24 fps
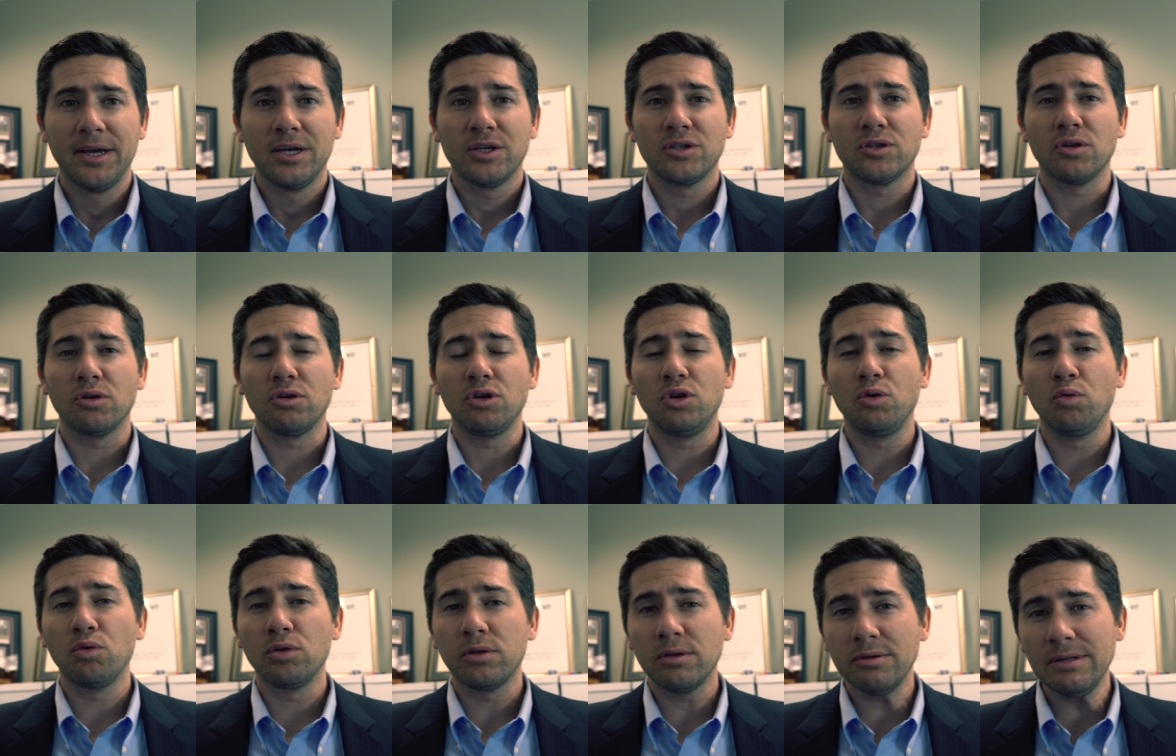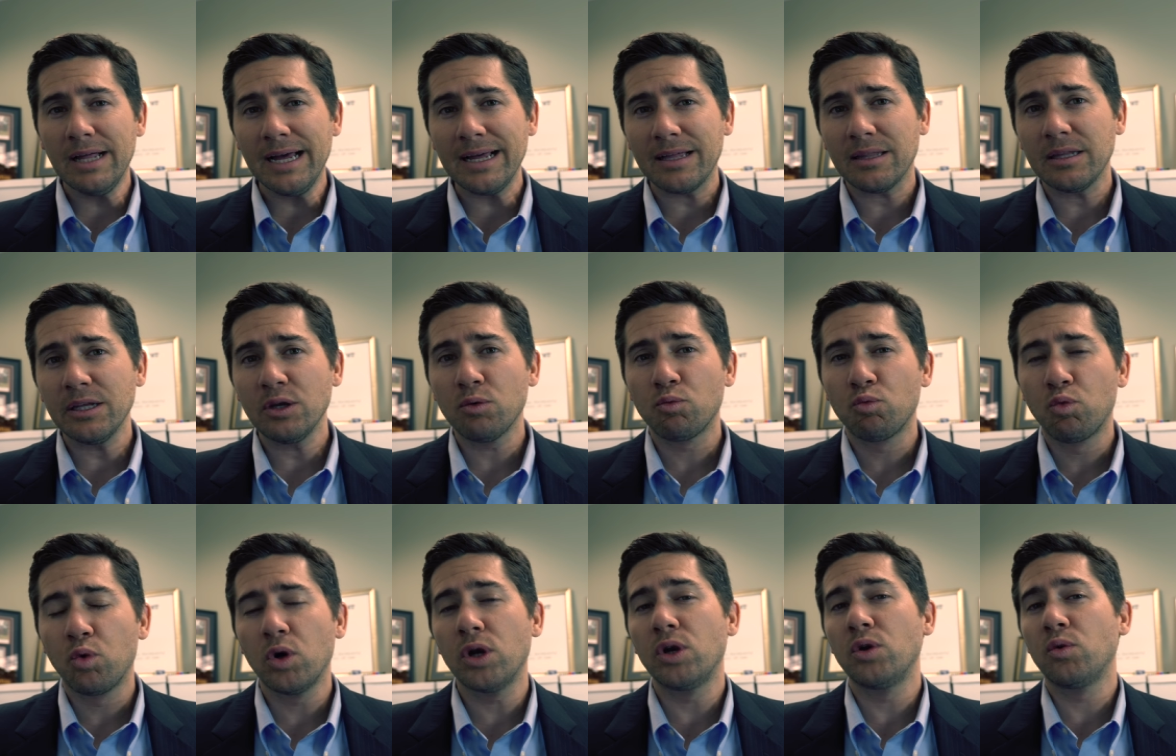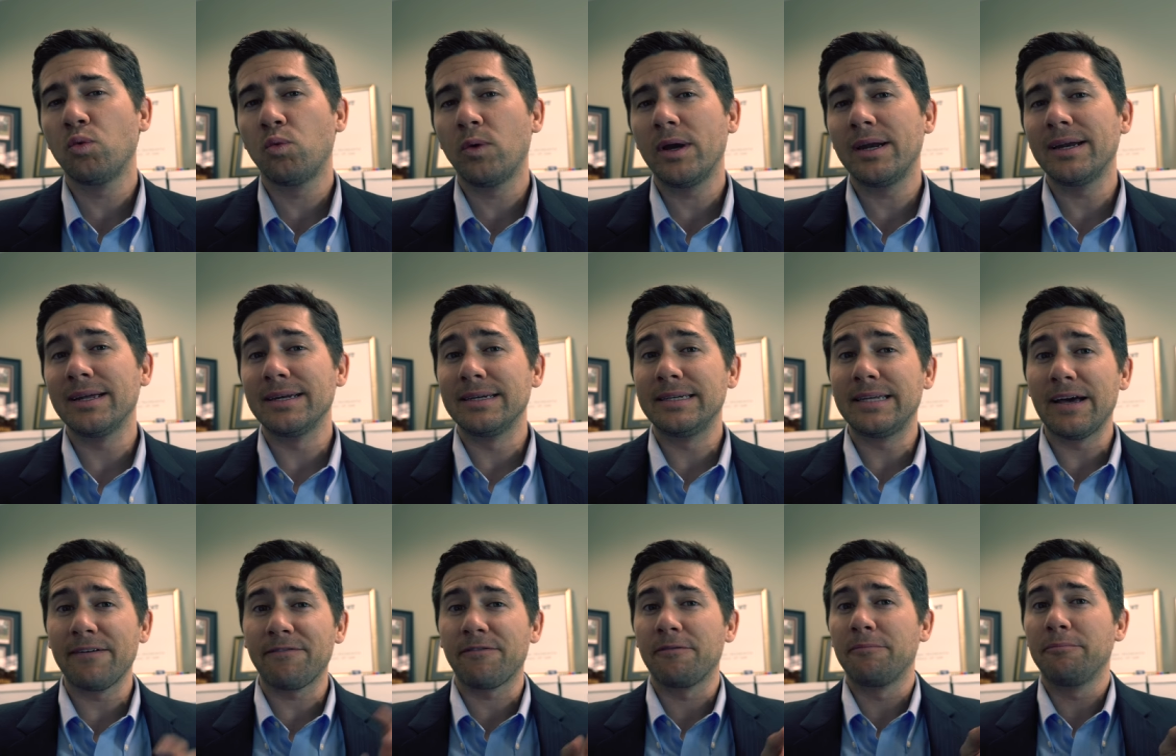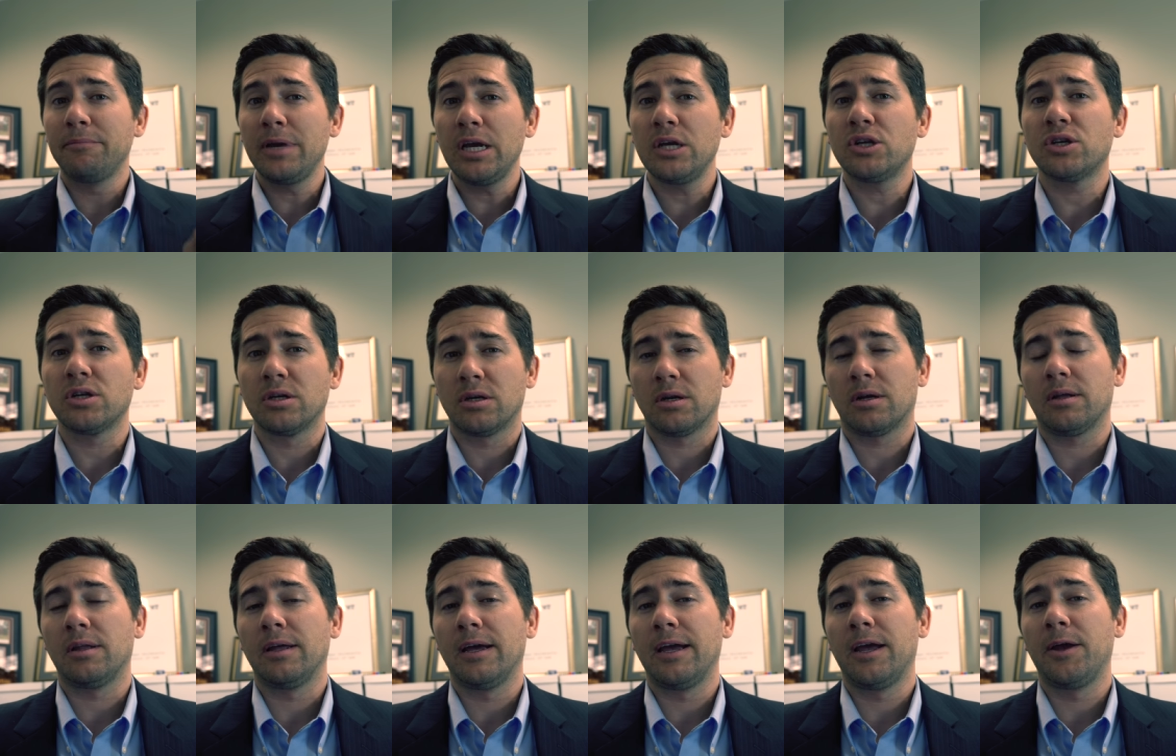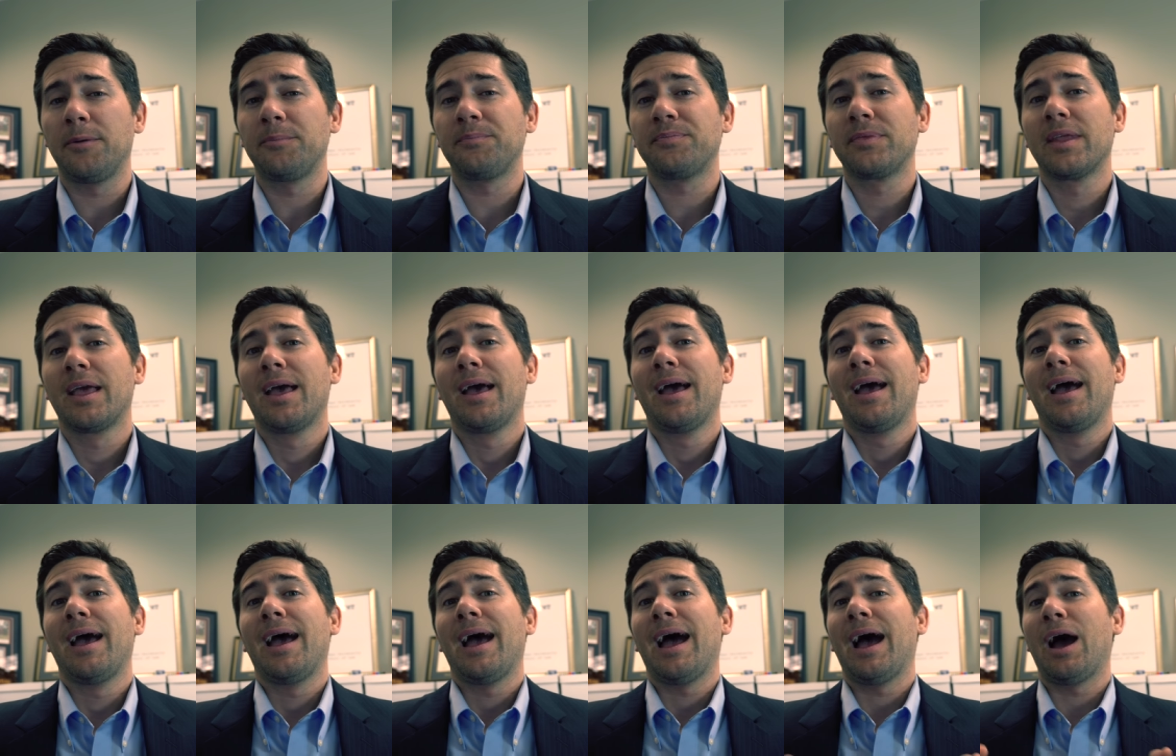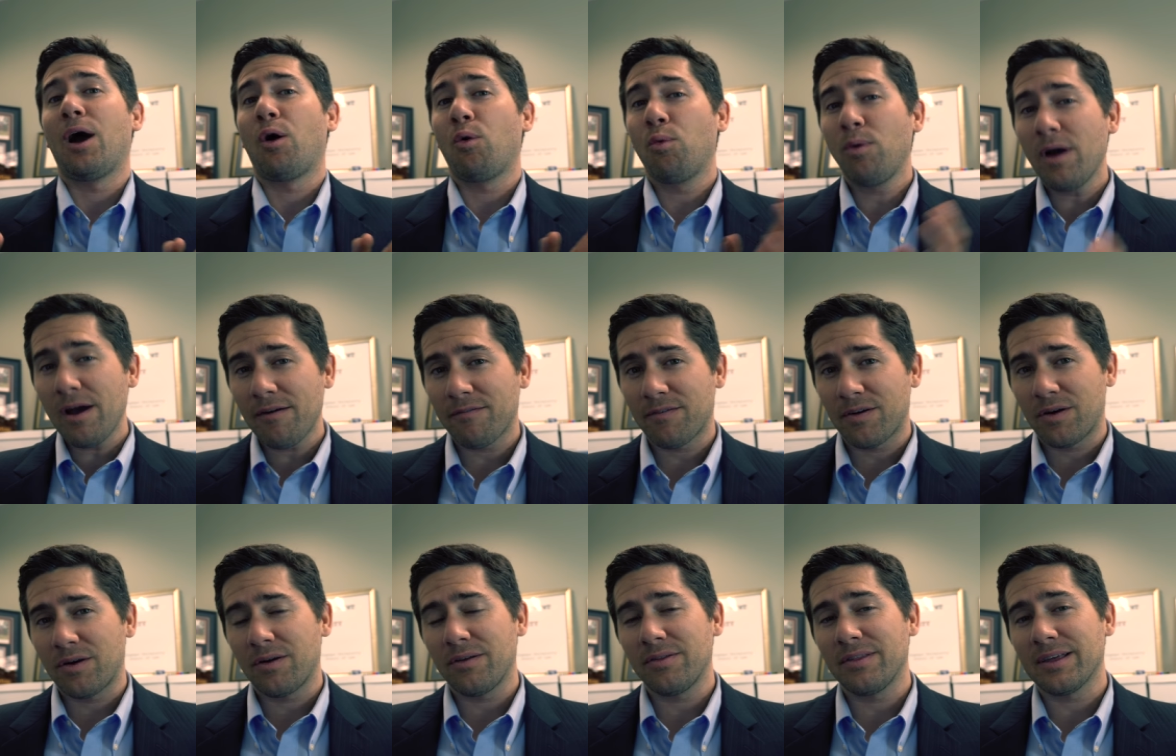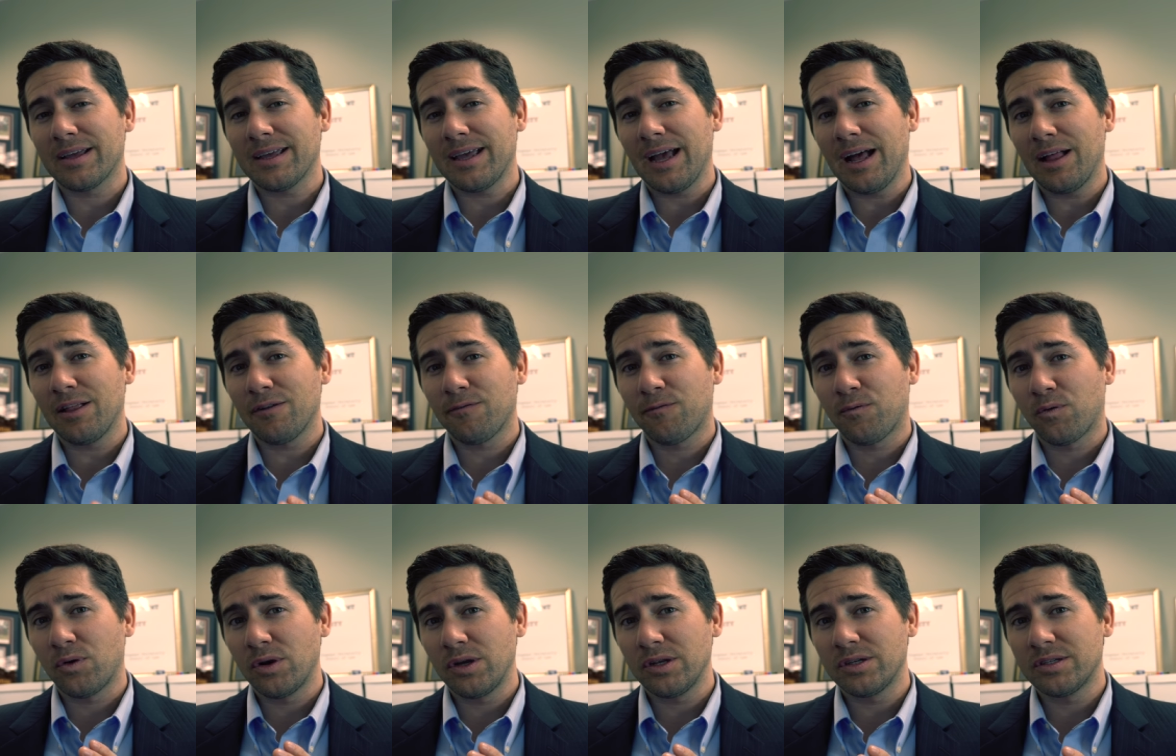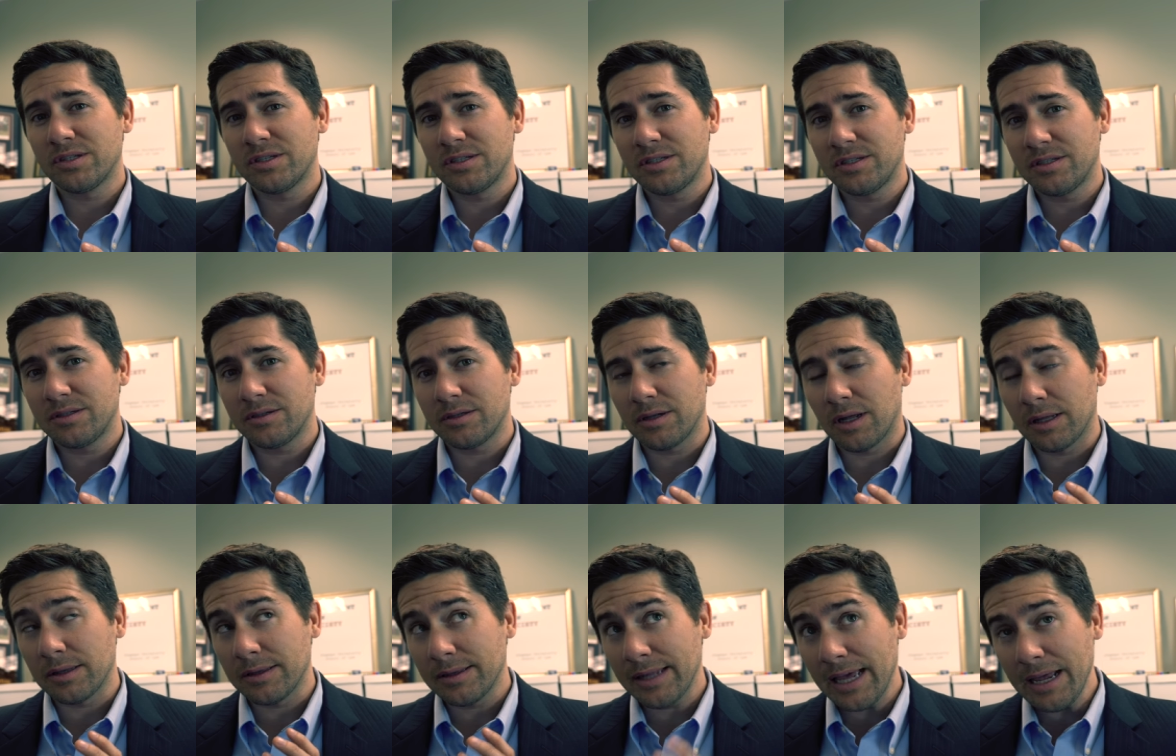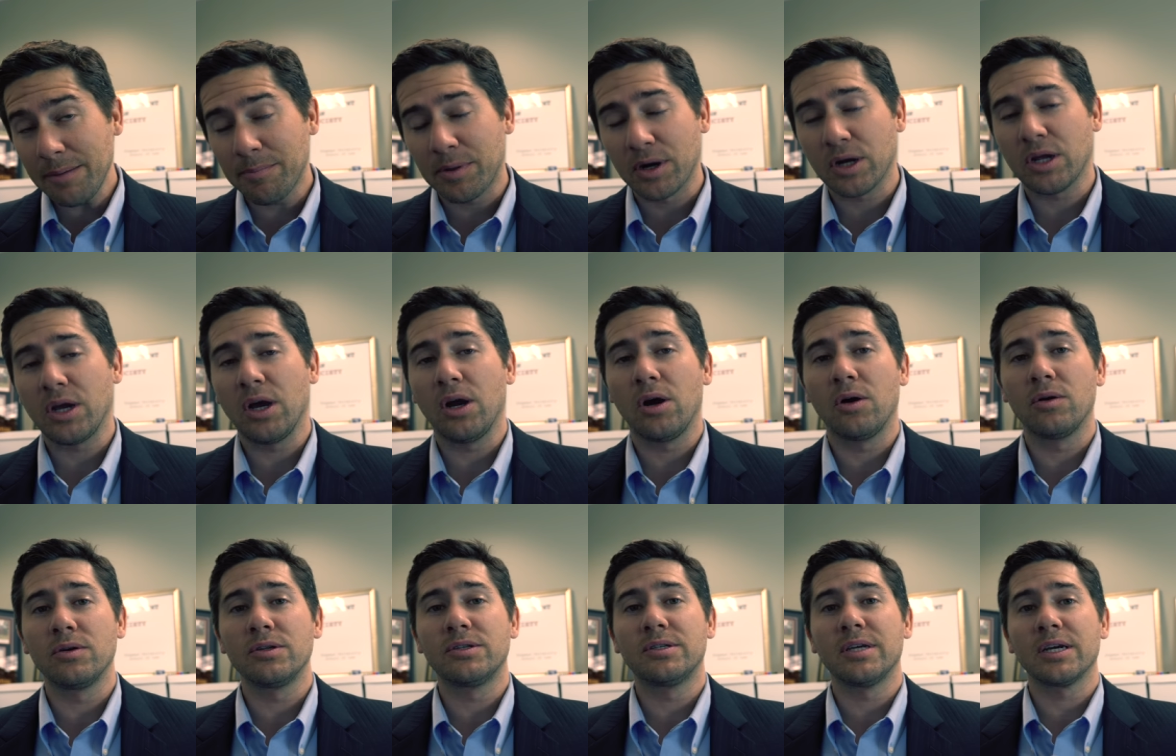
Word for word: So you likely wouldn't win a defamation claim. However, the California Labor Code,